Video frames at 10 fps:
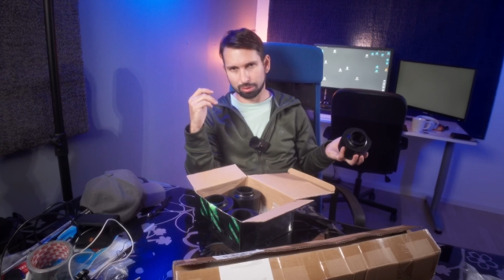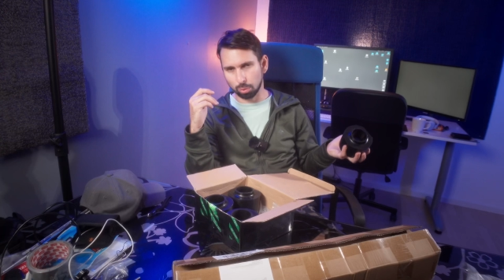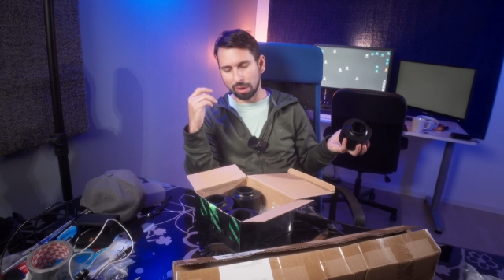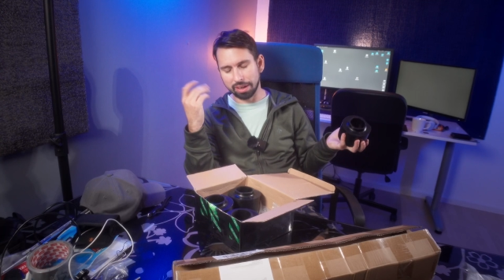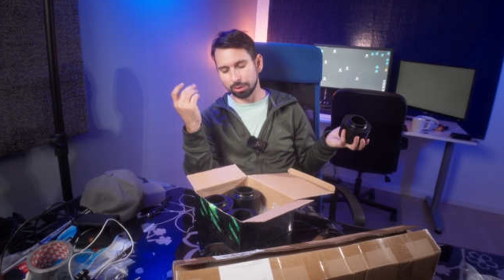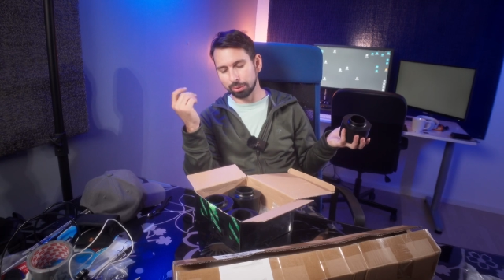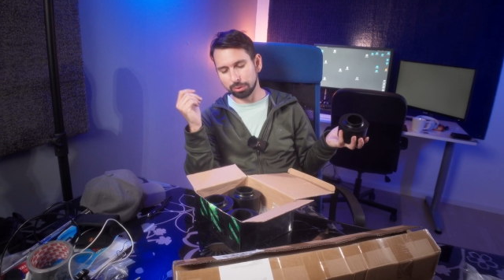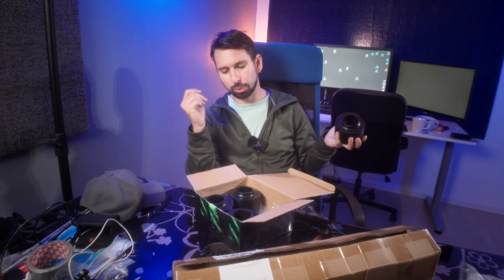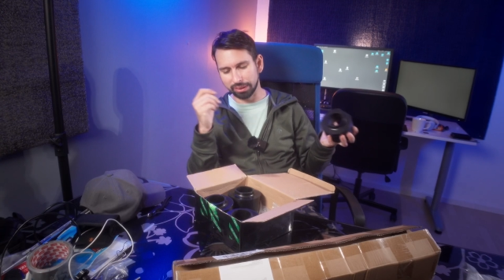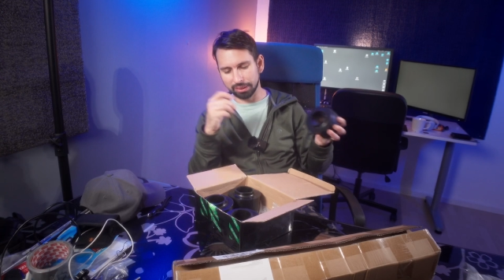
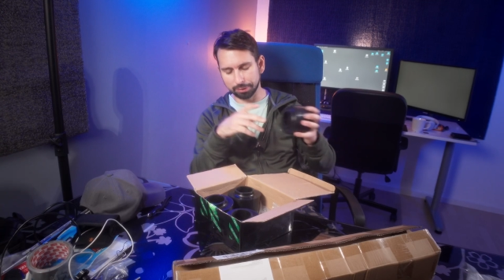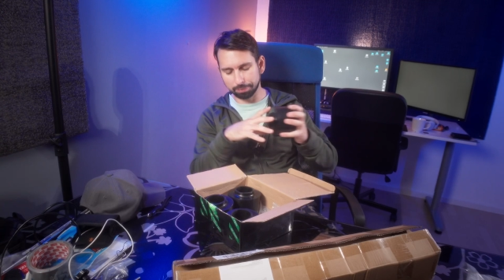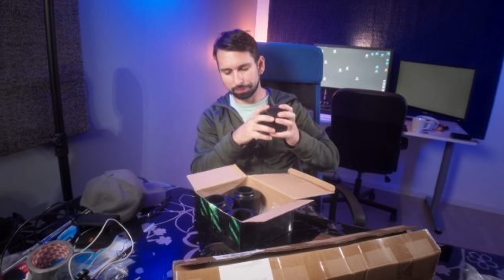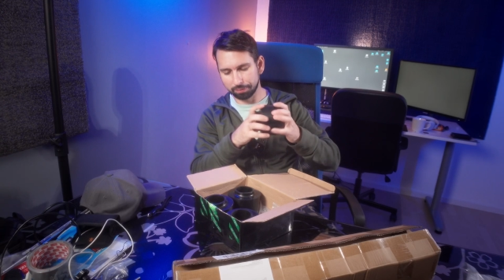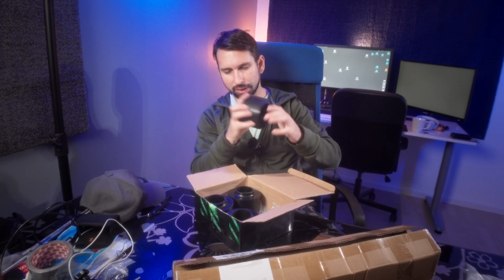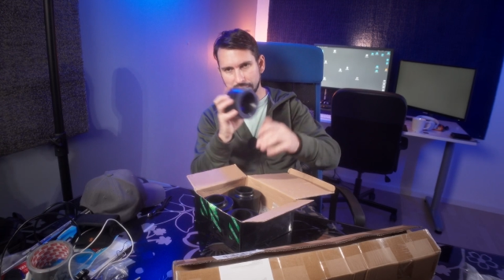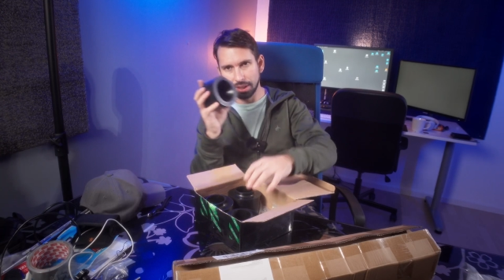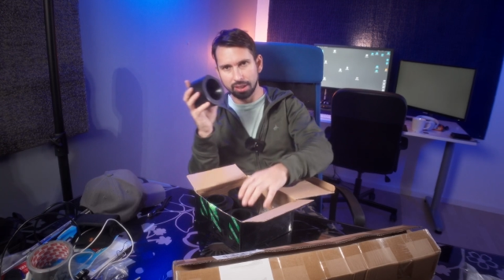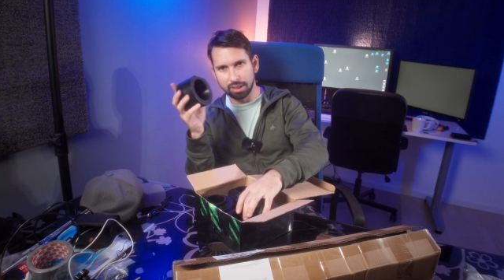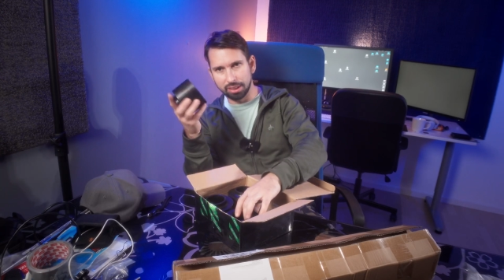120.
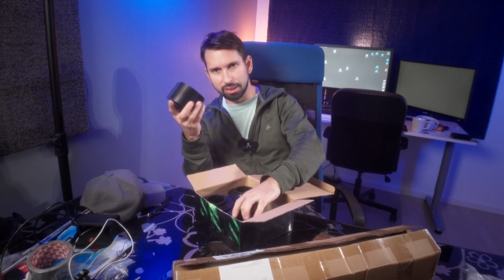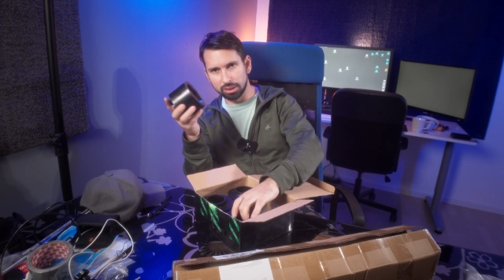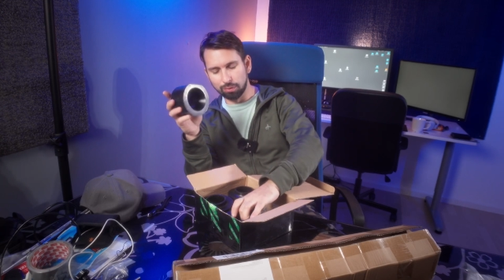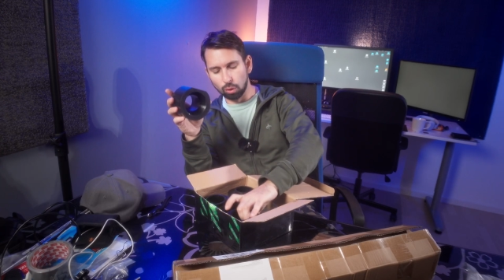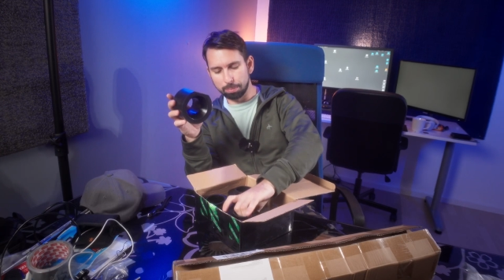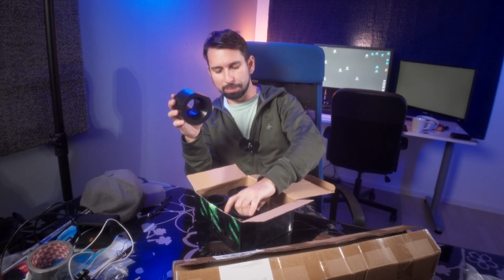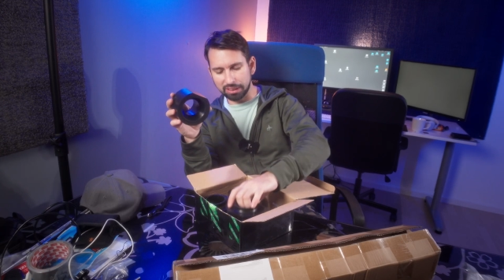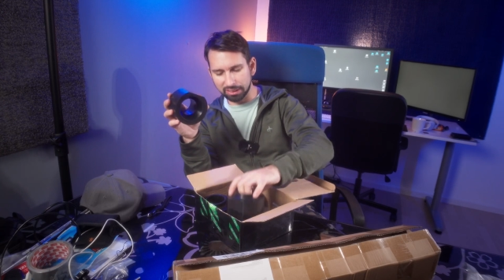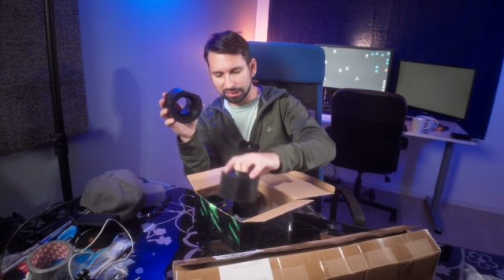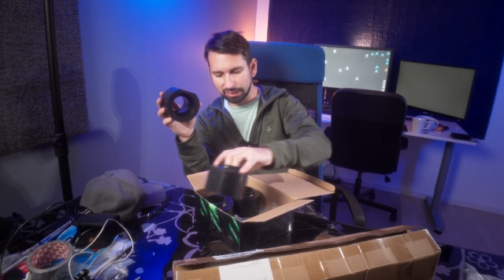There's 4
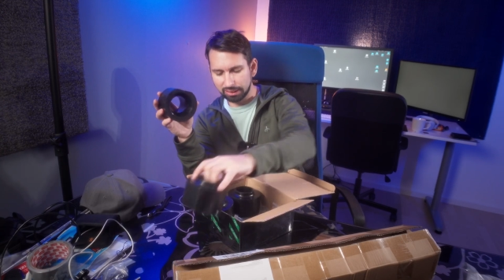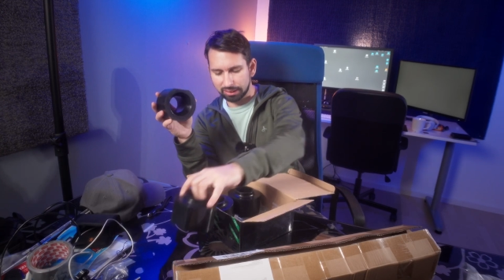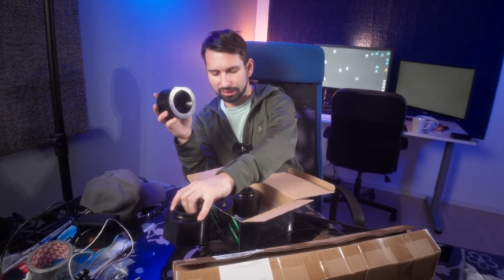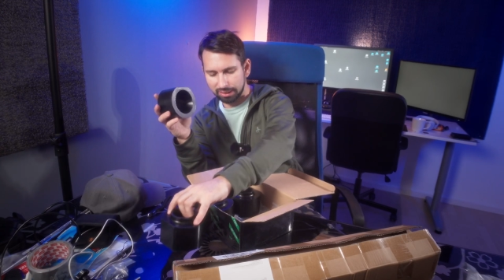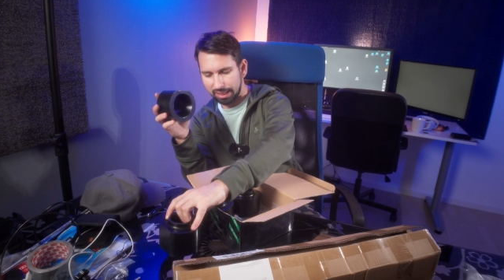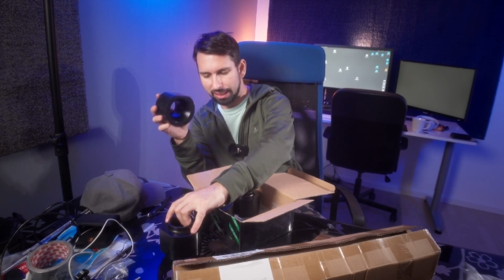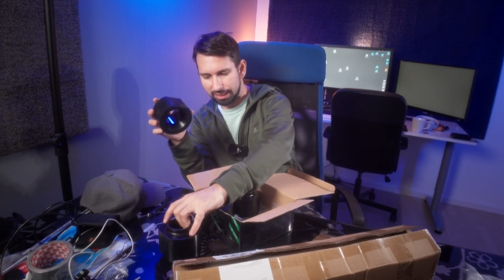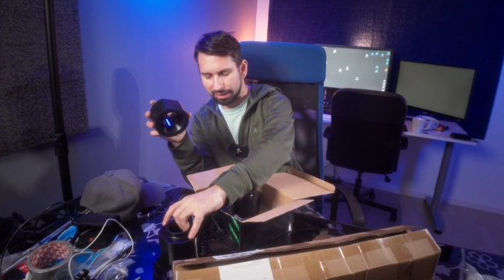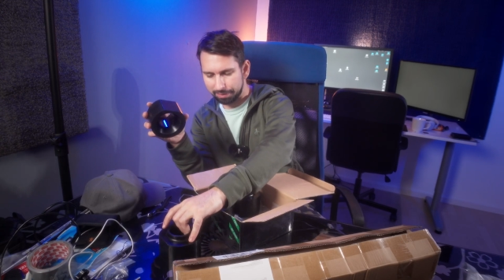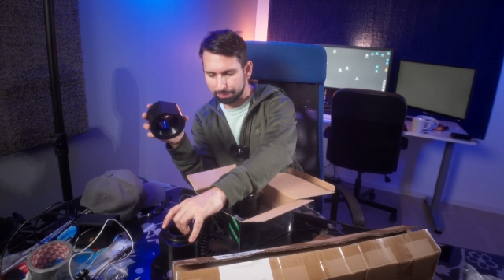pieces
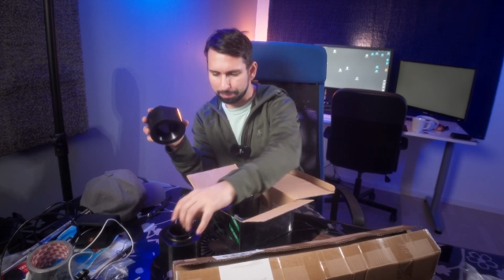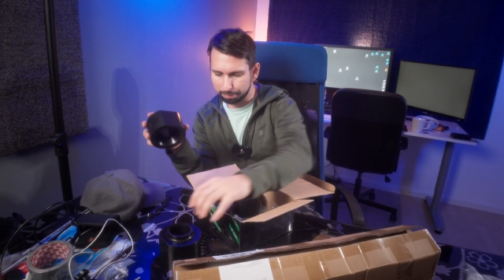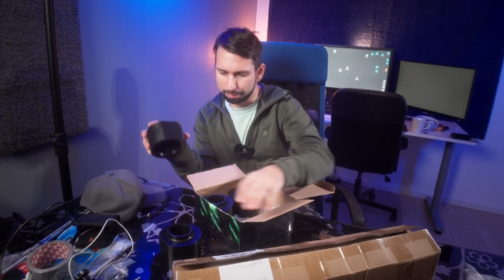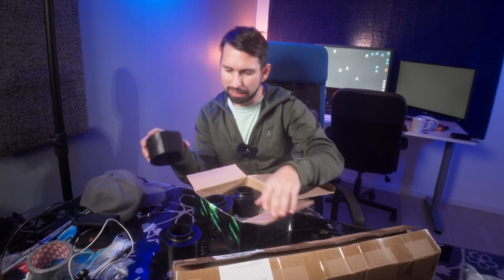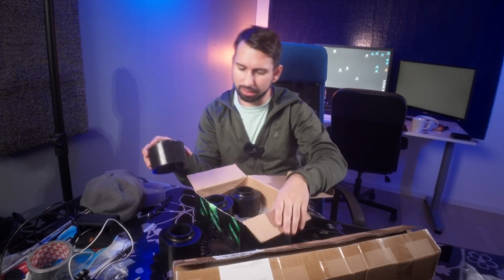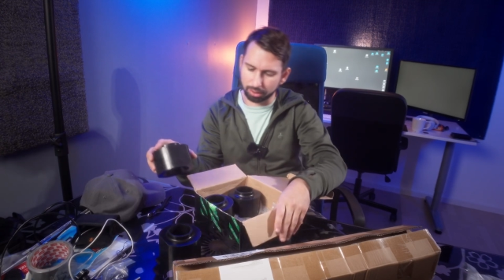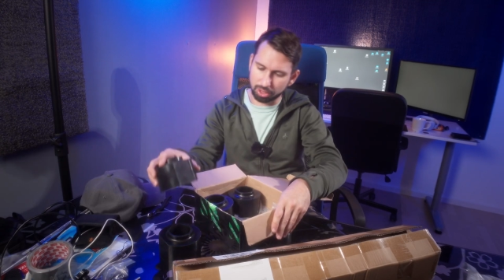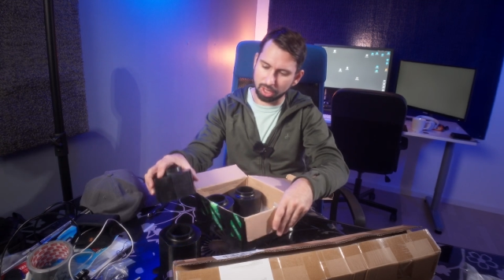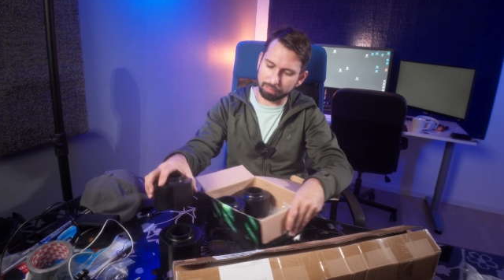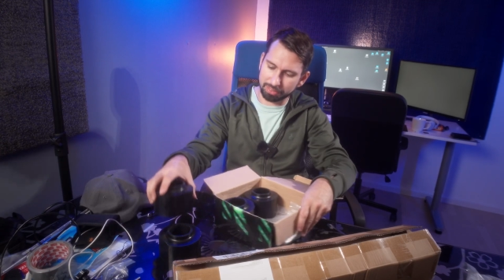and by the
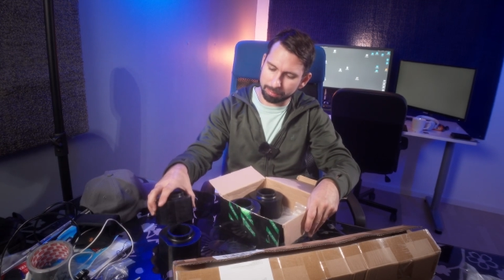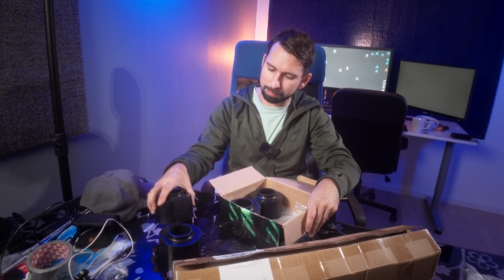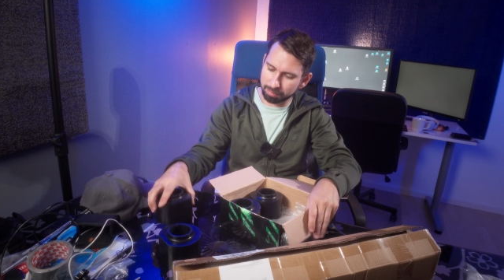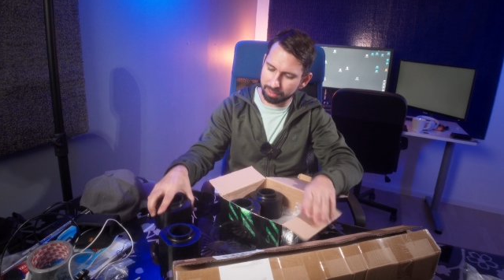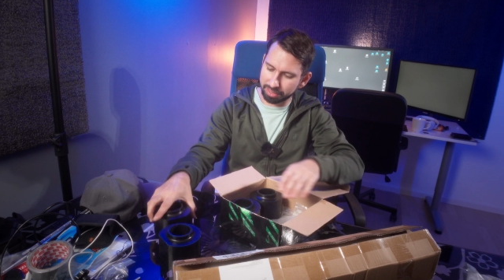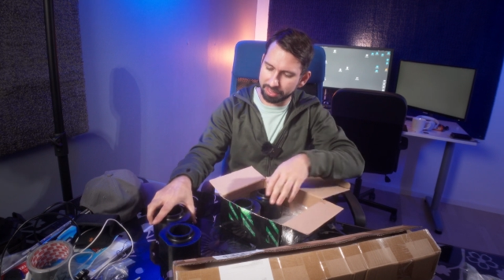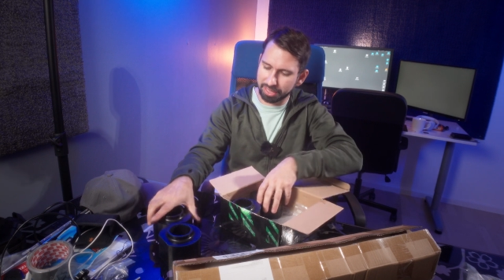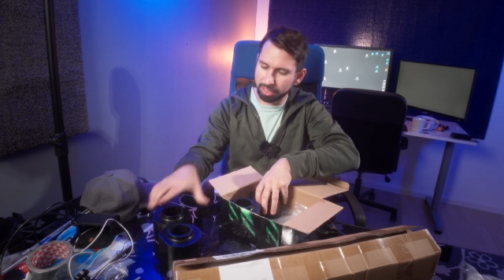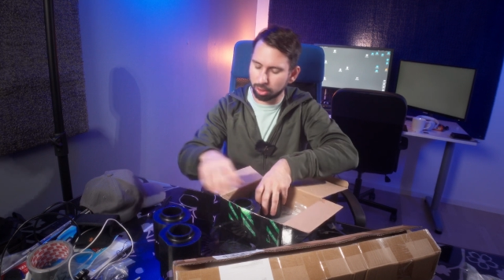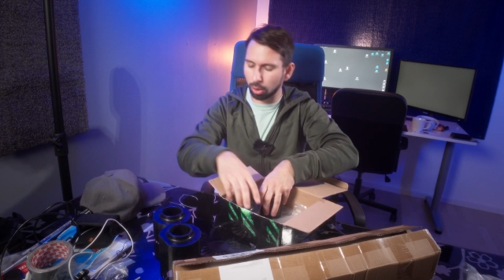look of them,
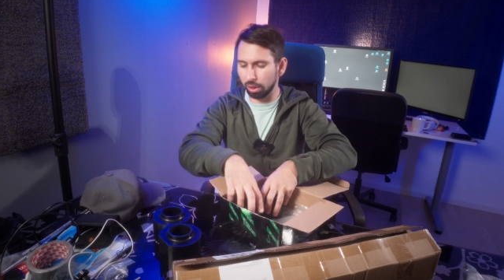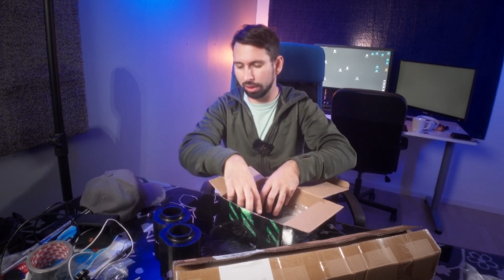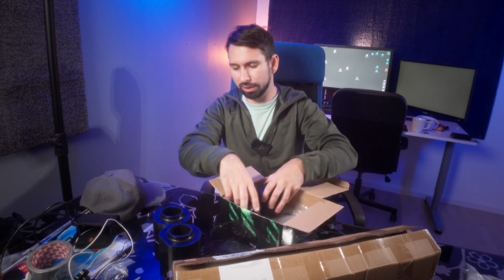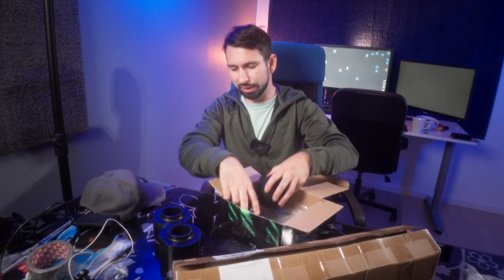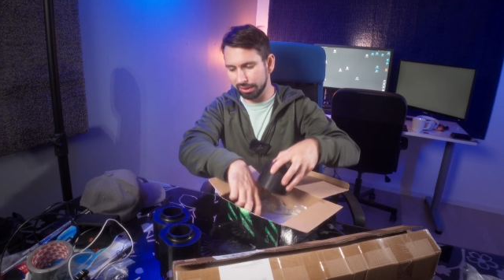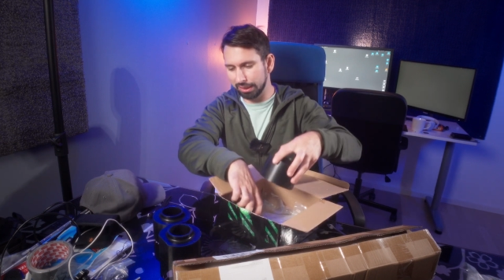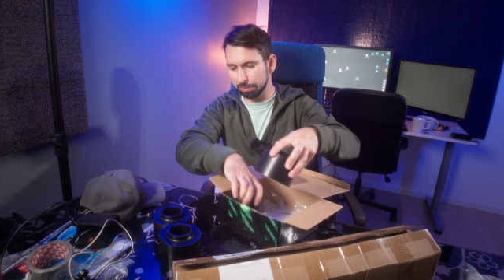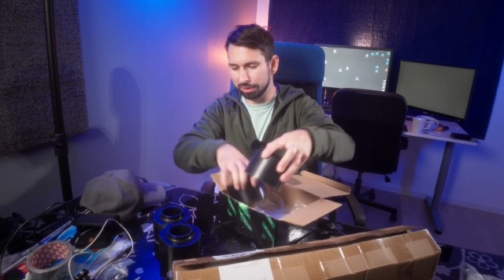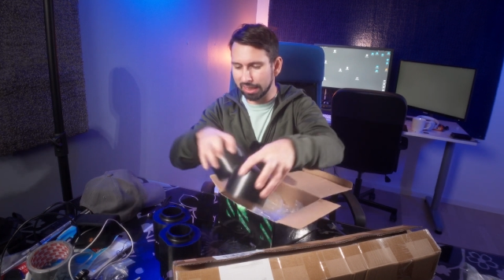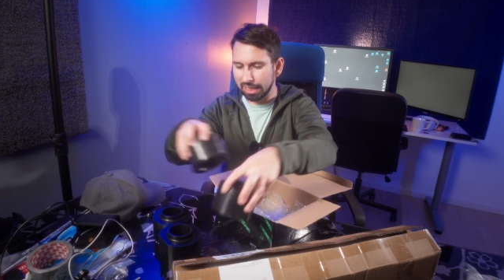they are all the same
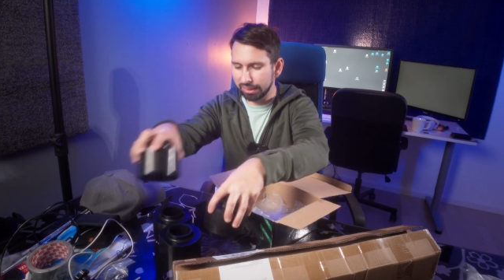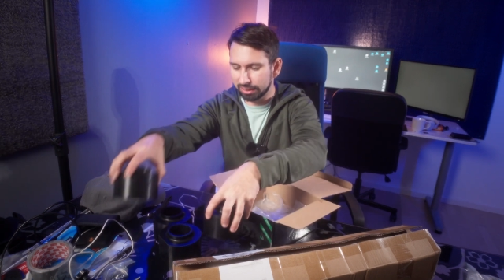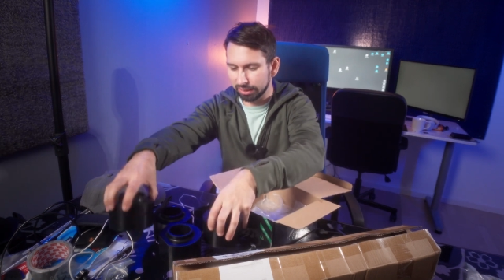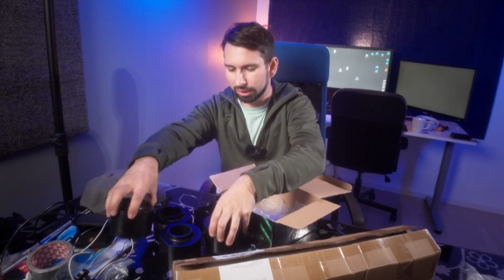size.